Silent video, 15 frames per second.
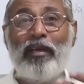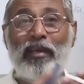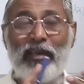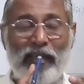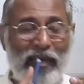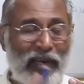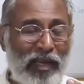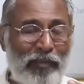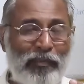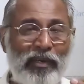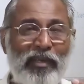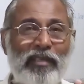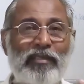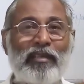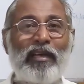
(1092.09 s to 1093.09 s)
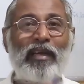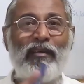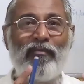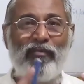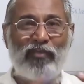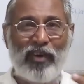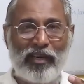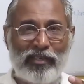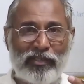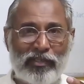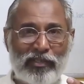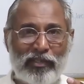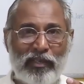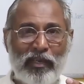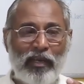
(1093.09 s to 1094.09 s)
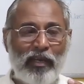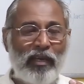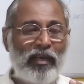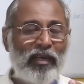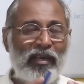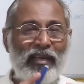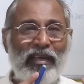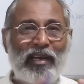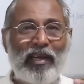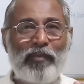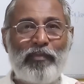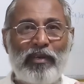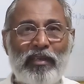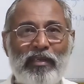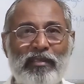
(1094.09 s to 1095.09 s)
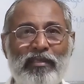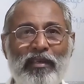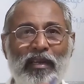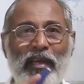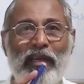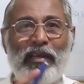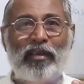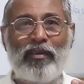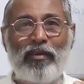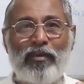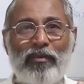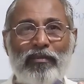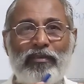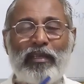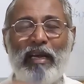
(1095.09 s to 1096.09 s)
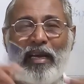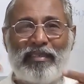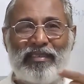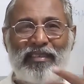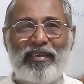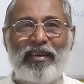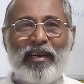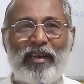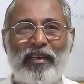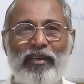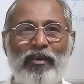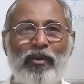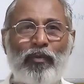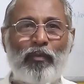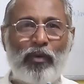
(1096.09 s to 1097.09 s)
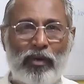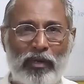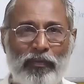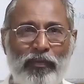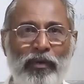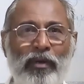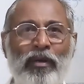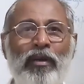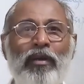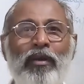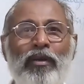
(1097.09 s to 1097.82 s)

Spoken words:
in calamities like floods, in calamities like, the acid rain or whatever.